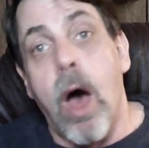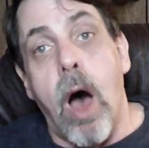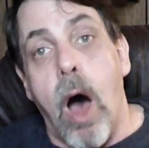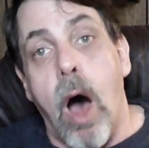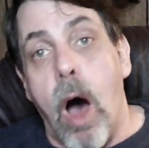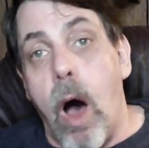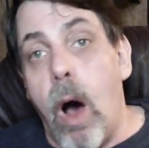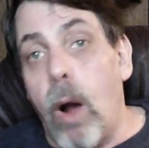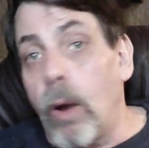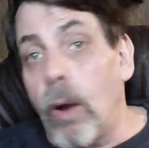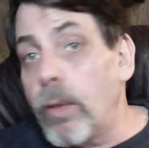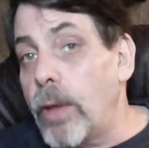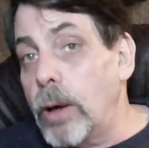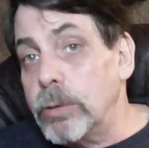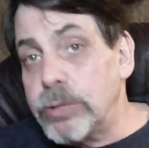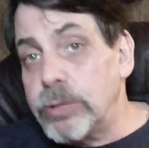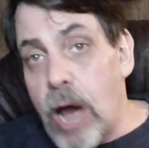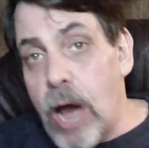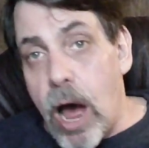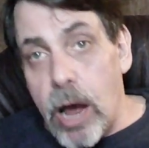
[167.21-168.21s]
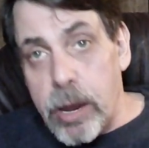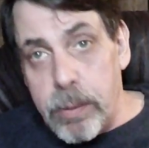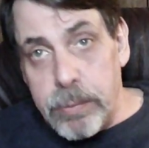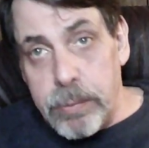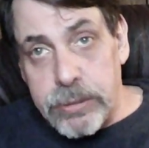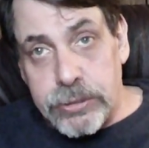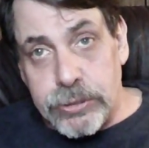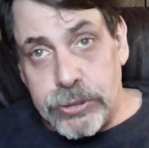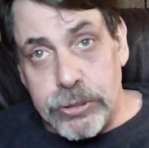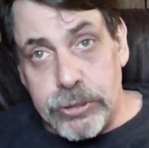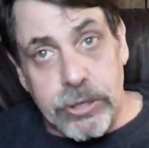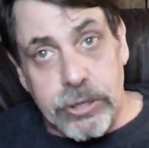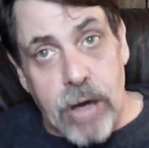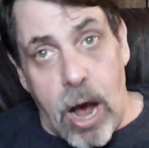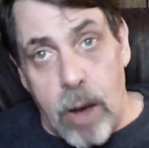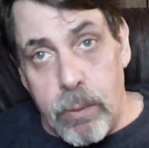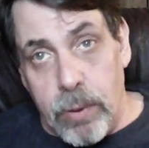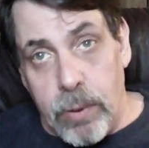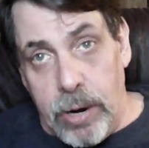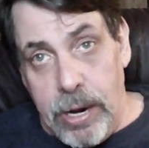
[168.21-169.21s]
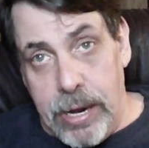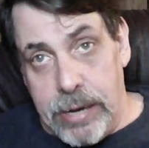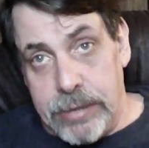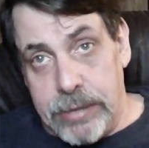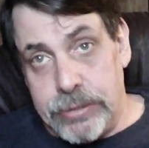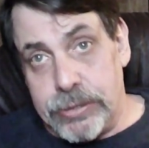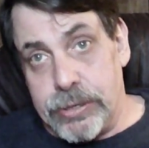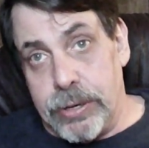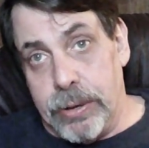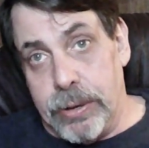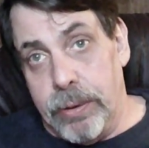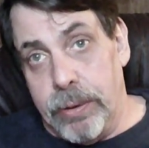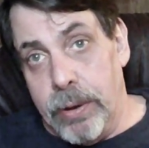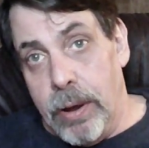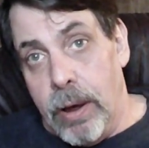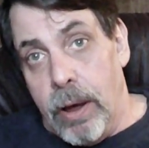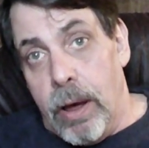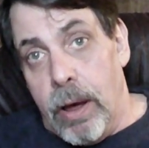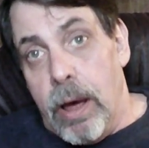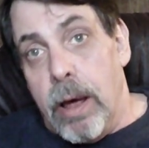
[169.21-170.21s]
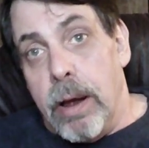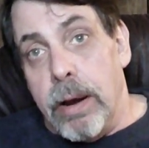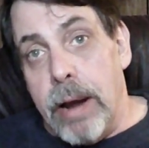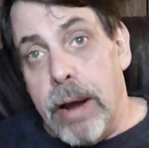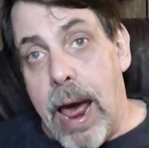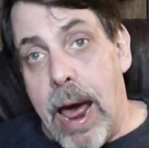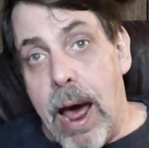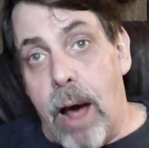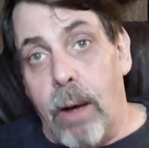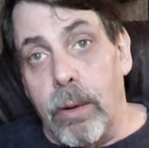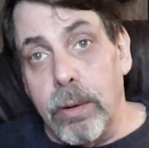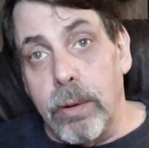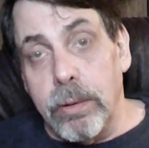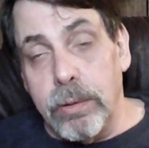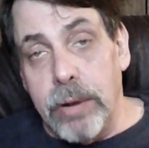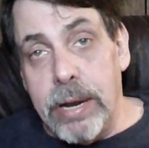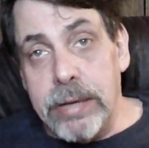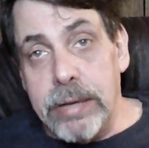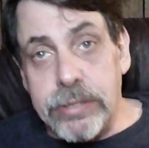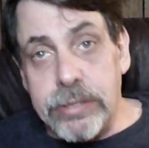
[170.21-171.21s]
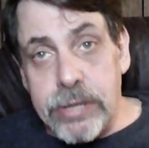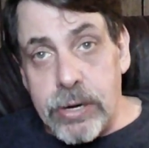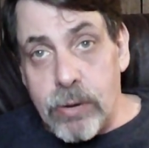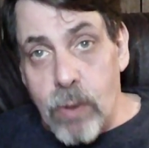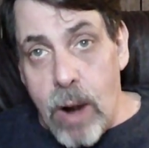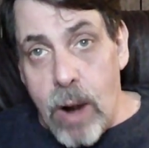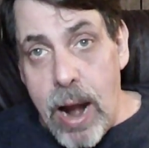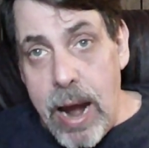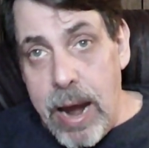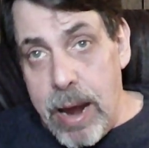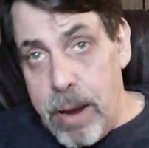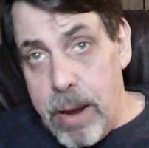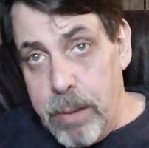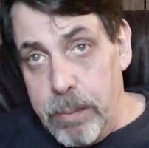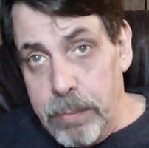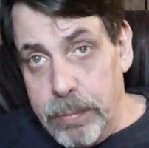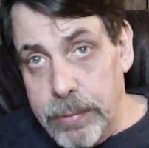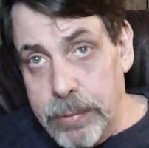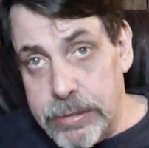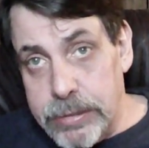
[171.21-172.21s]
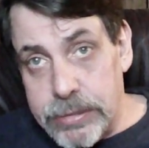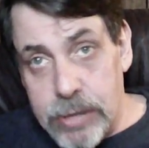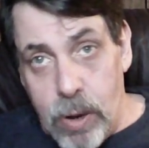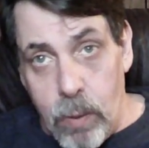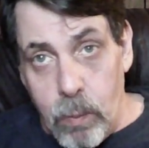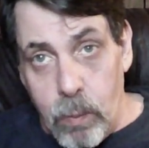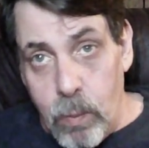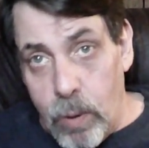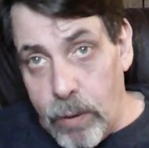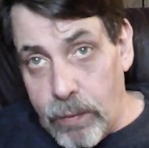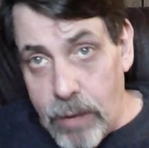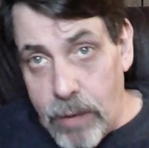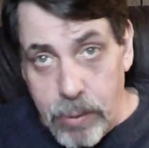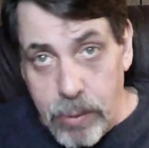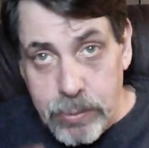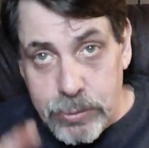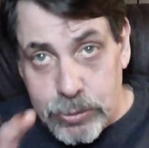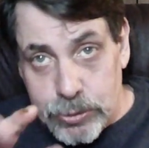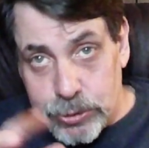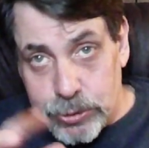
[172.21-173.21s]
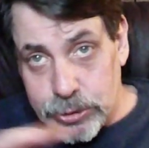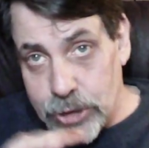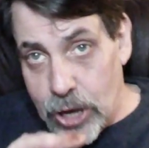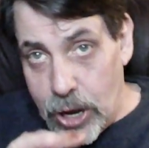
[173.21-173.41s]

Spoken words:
All of those documents just got released. Now, Lindsey Graham is on one of those